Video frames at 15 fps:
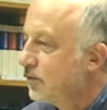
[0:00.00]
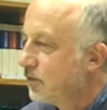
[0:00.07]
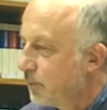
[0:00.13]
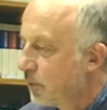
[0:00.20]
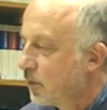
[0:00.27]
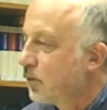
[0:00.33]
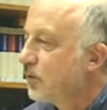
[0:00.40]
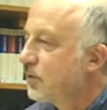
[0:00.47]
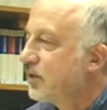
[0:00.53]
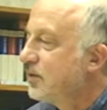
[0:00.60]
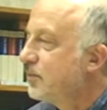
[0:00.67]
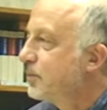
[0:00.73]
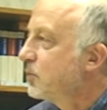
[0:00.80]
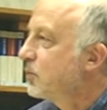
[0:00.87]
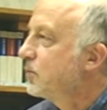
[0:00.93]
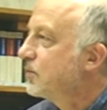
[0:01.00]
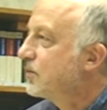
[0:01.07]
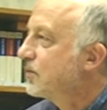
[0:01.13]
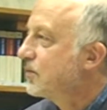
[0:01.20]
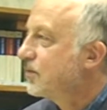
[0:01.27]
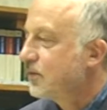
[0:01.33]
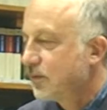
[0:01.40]
support and
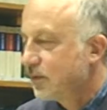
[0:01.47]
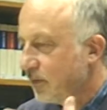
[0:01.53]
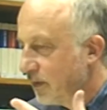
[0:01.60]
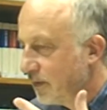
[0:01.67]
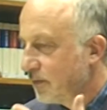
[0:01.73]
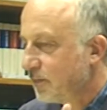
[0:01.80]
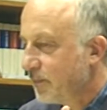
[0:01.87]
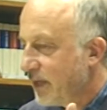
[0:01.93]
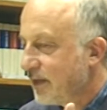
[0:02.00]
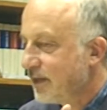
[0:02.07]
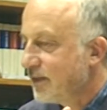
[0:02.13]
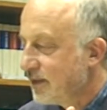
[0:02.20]
boost and make